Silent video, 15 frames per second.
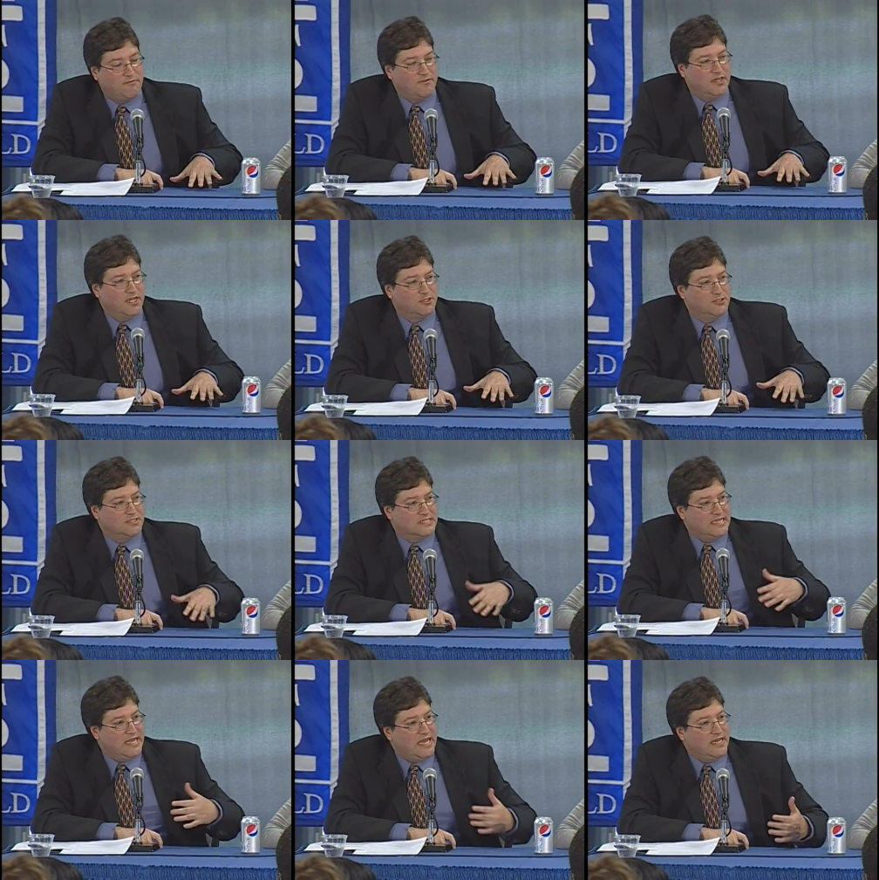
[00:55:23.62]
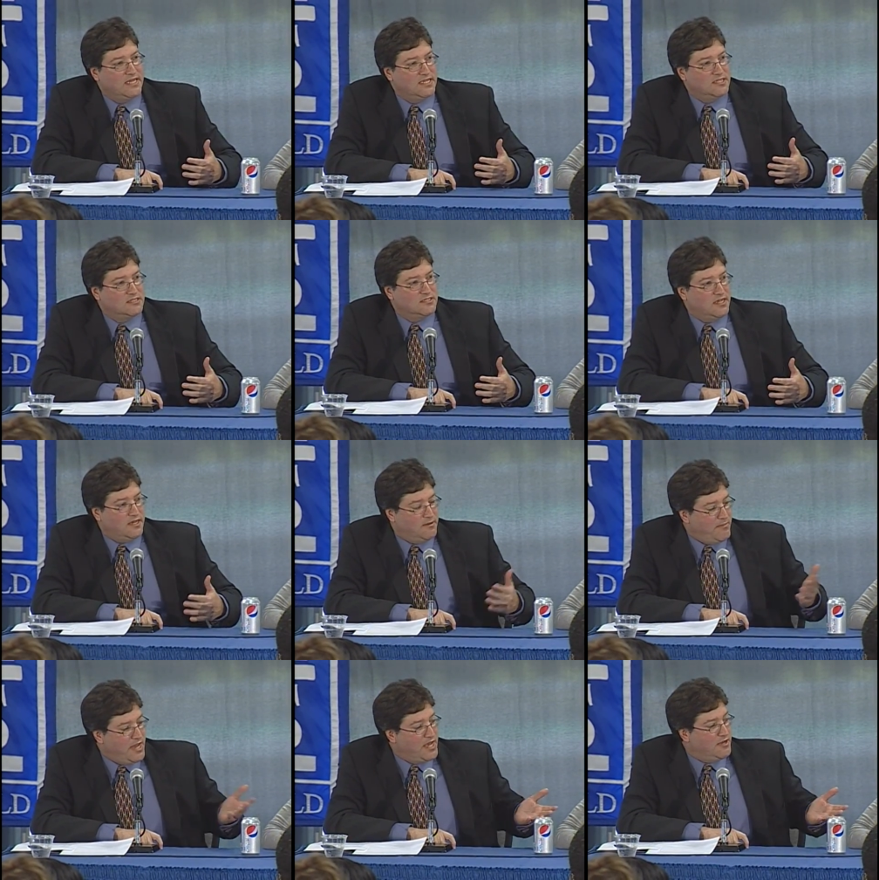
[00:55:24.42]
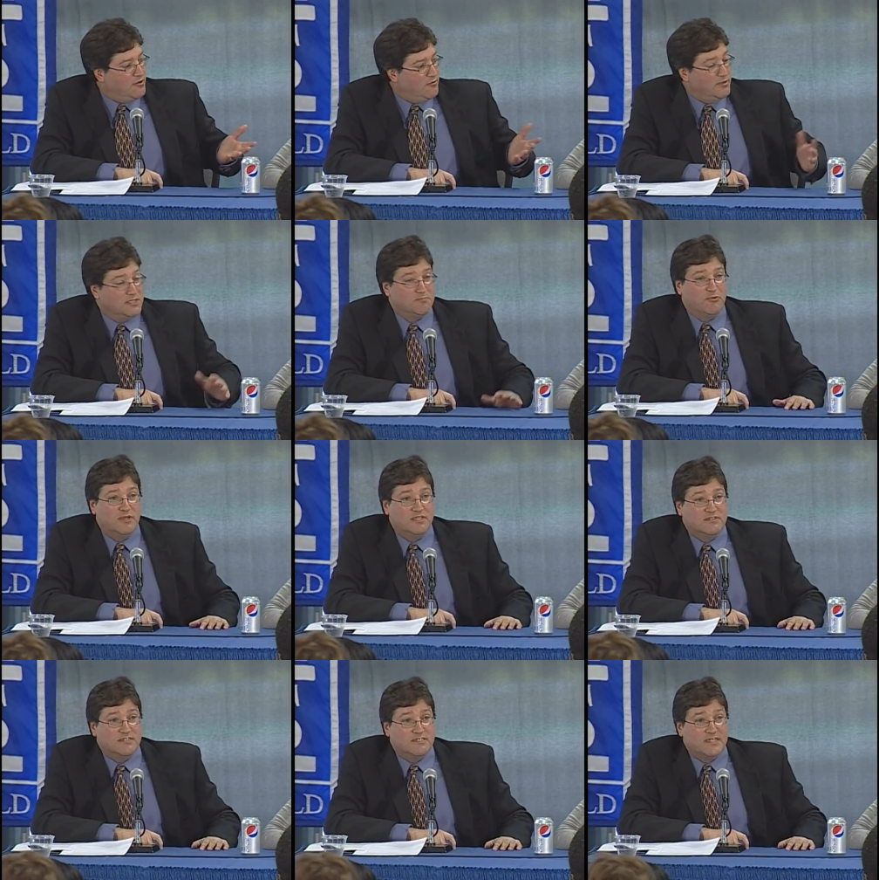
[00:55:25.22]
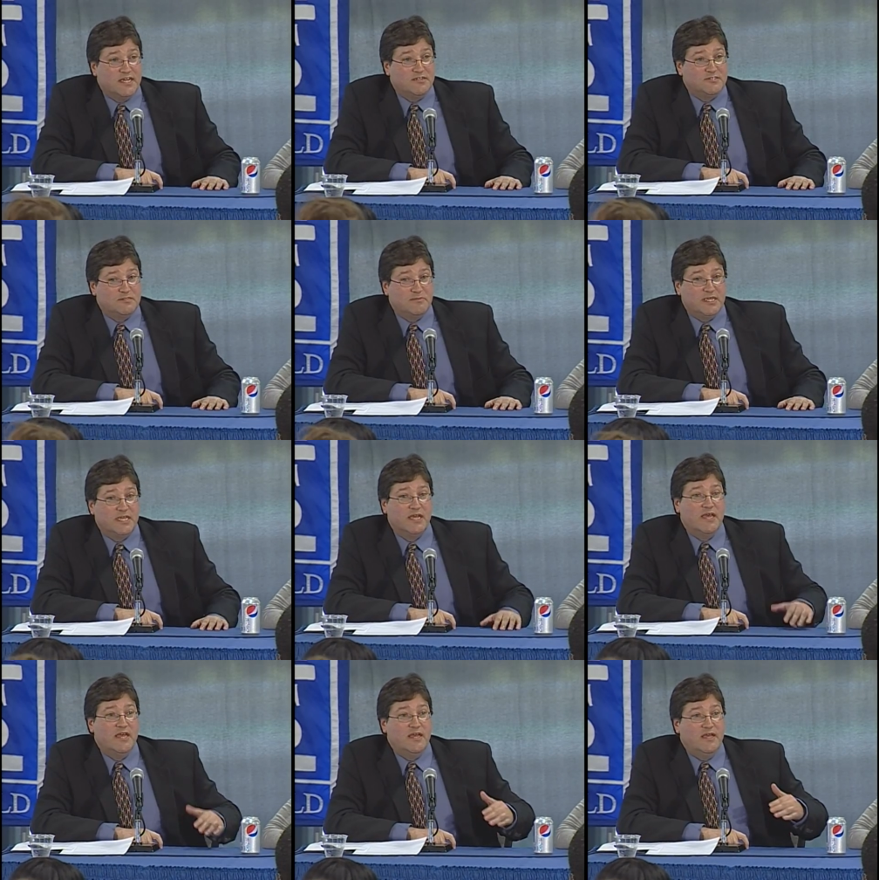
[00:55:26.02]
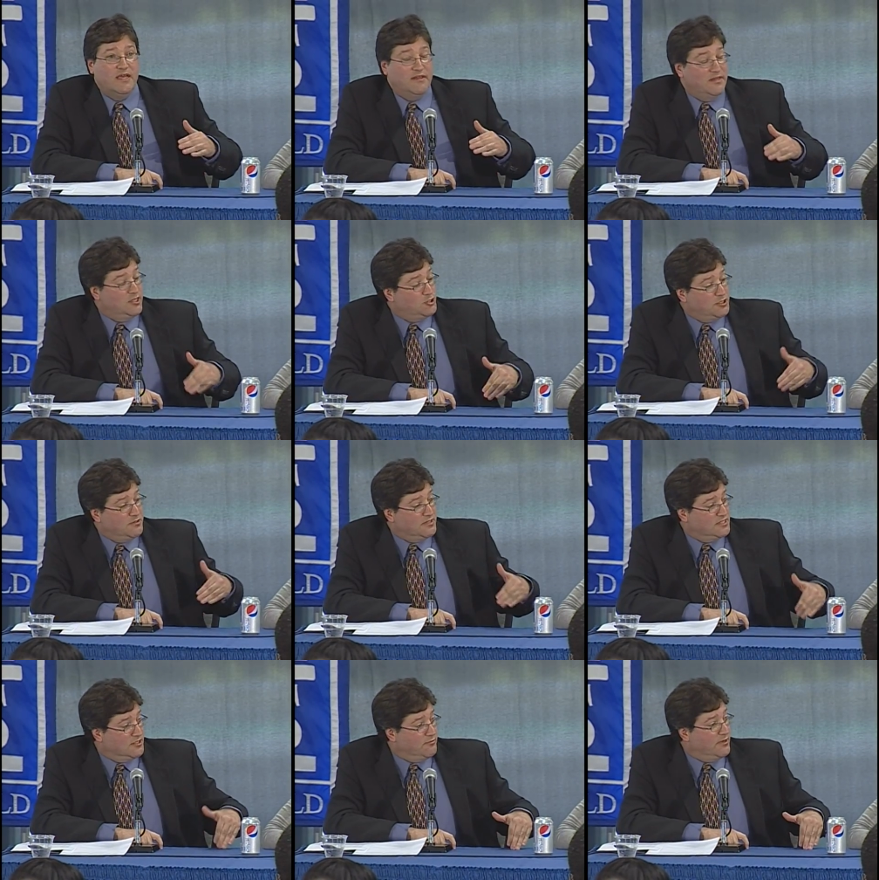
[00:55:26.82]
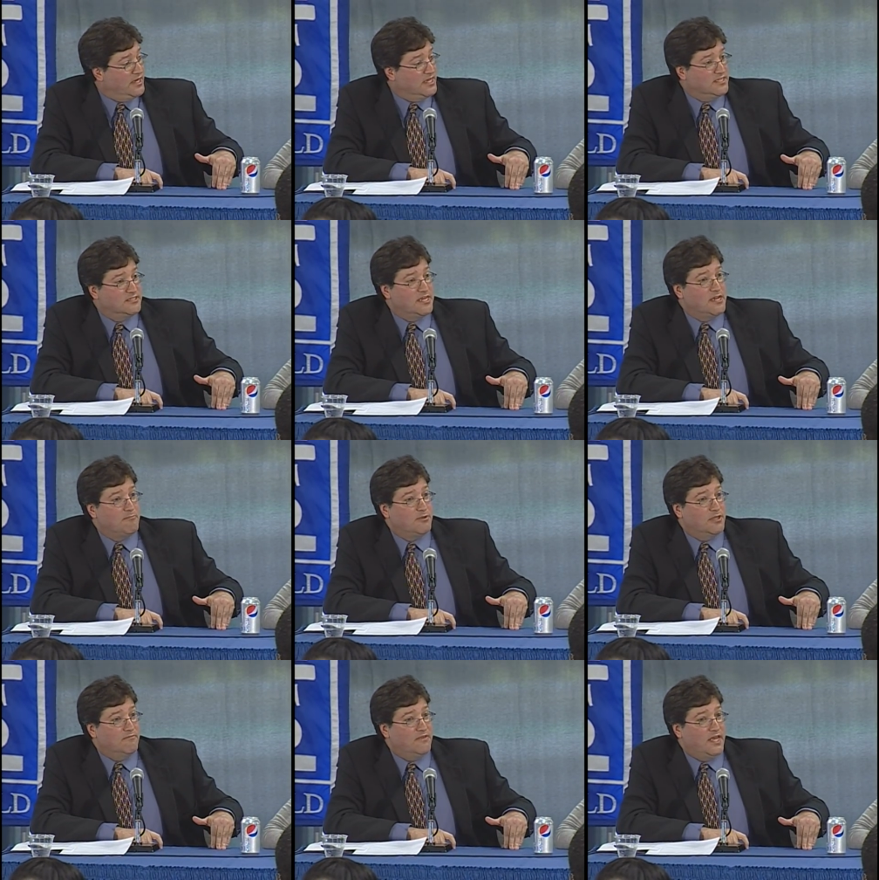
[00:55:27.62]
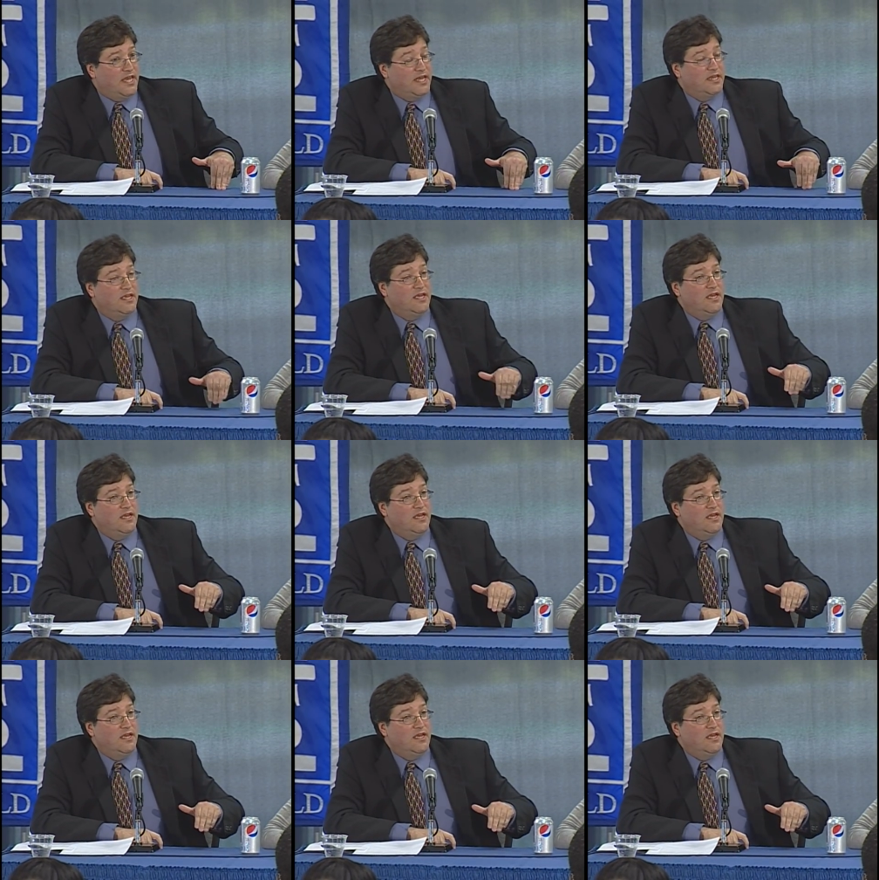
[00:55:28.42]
of elections, and that is, and Amanda always points this out to me, and this year is a great example of that.